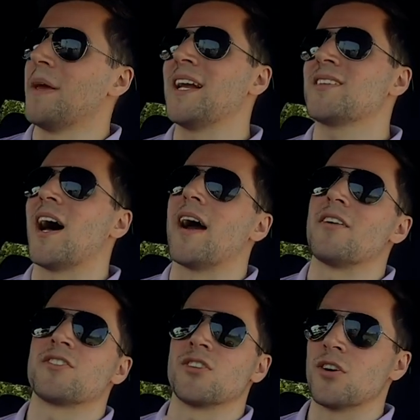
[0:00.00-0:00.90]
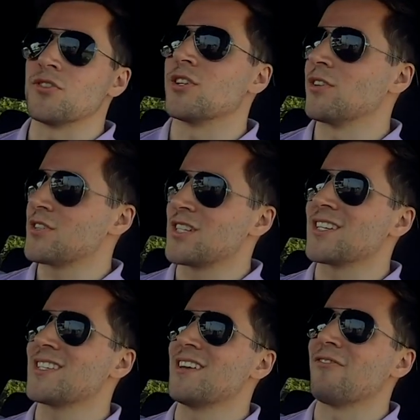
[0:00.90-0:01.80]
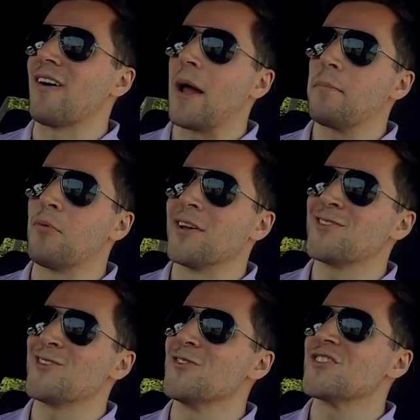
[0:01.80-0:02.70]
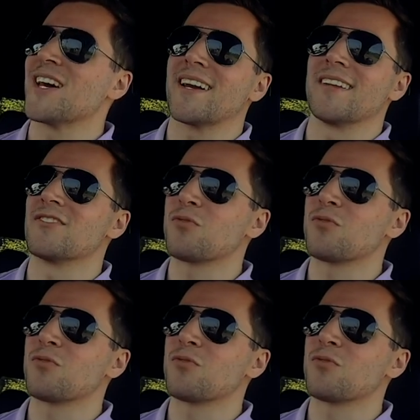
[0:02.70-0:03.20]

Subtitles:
big tires, could go 0-60 in 5.2 seconds,